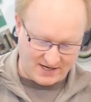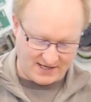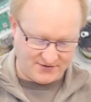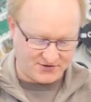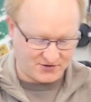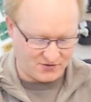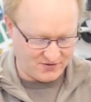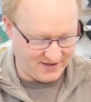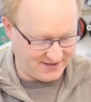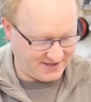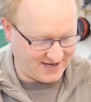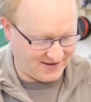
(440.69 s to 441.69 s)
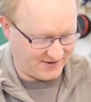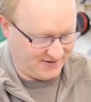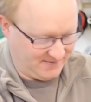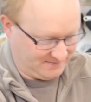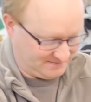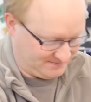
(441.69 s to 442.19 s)
it and screw it
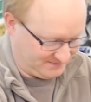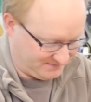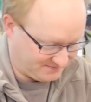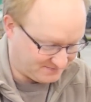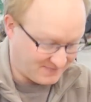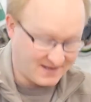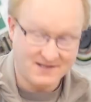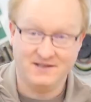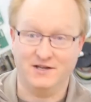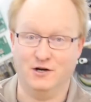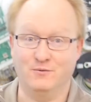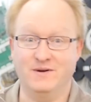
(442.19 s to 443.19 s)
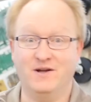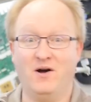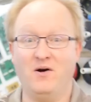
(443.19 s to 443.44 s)
together. Here we